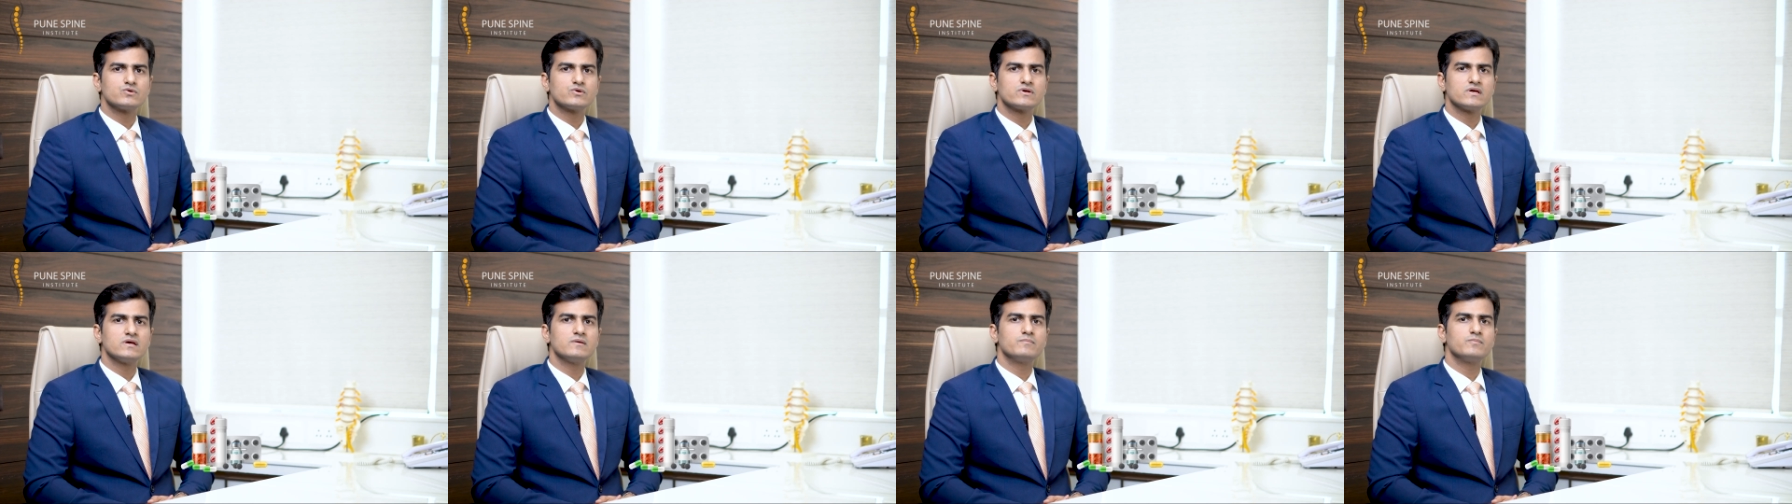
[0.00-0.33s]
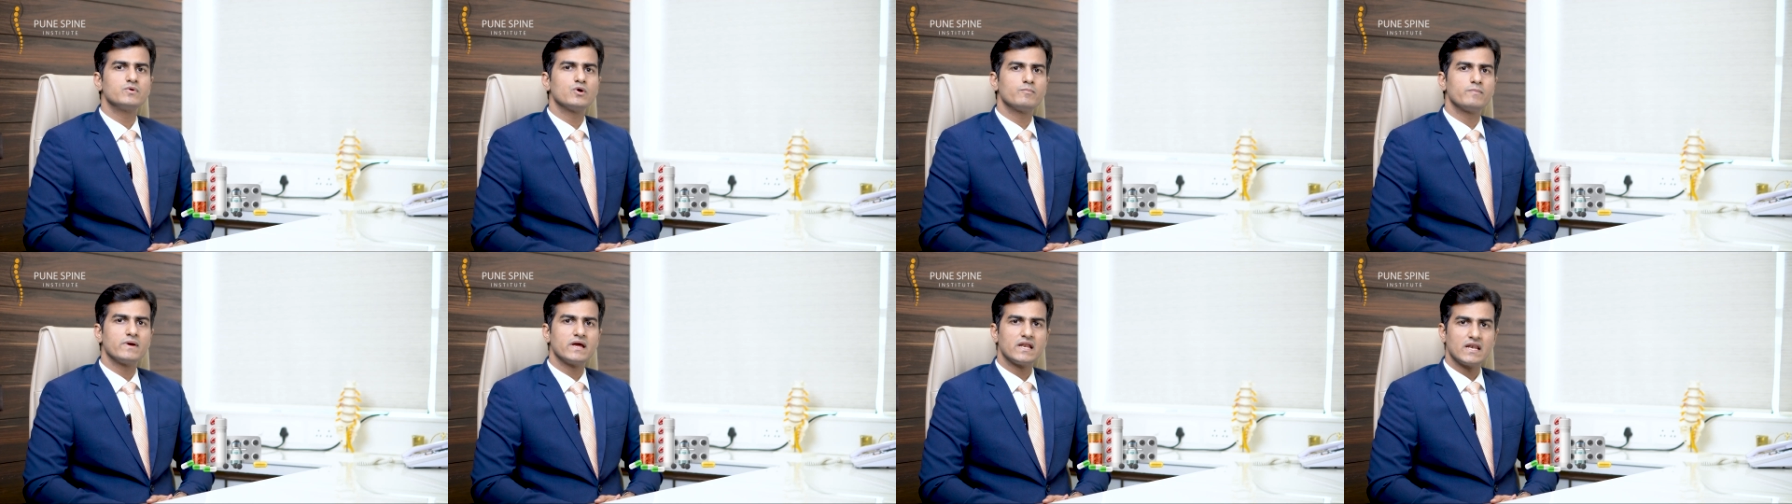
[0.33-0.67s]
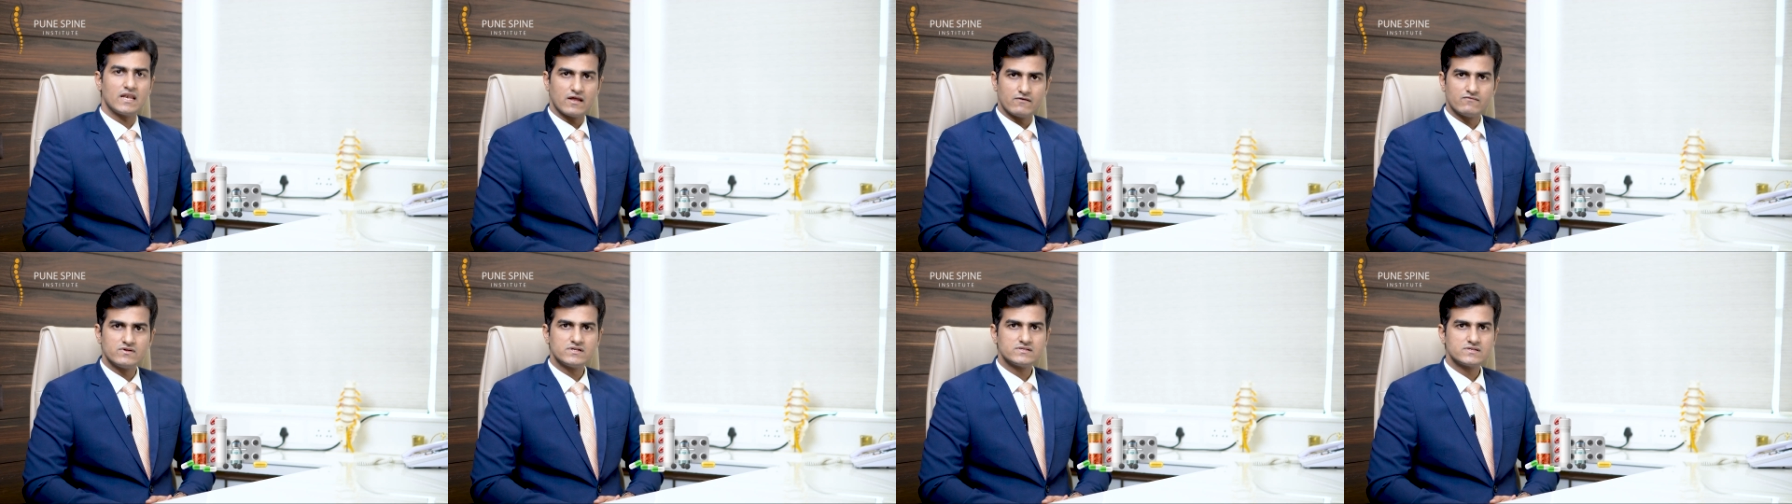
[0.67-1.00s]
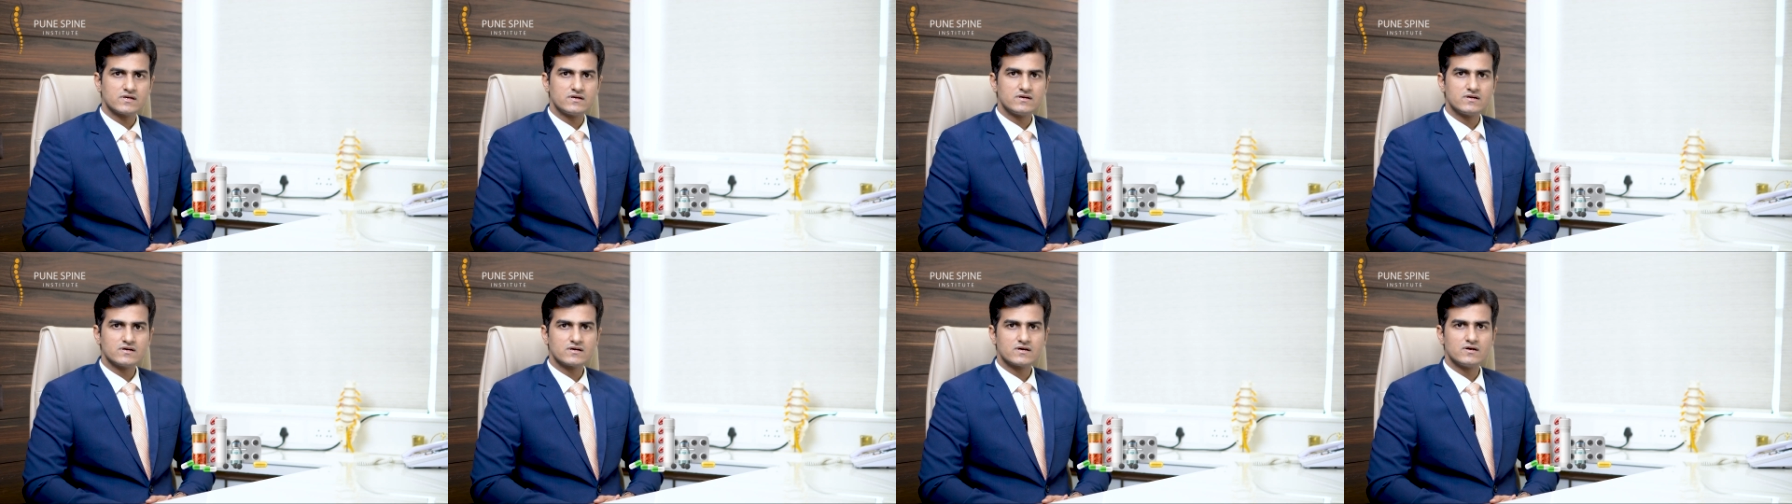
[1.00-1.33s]
to keep your pain levels
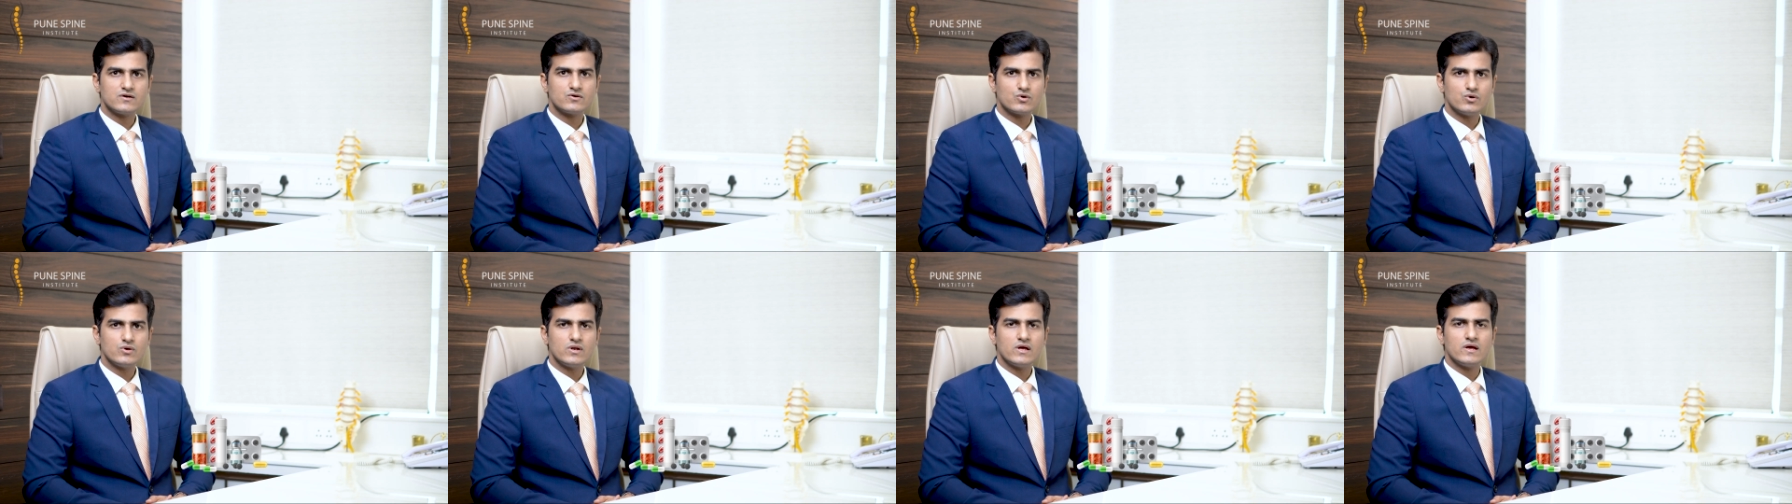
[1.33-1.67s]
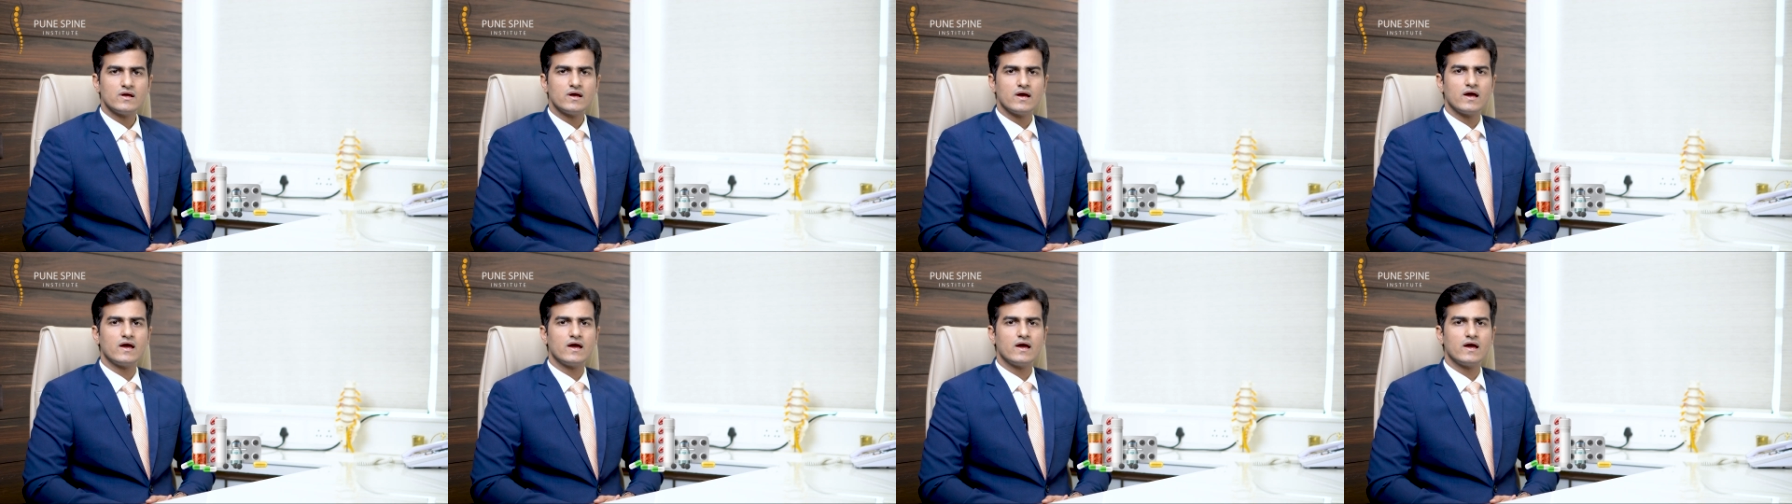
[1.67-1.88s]
under control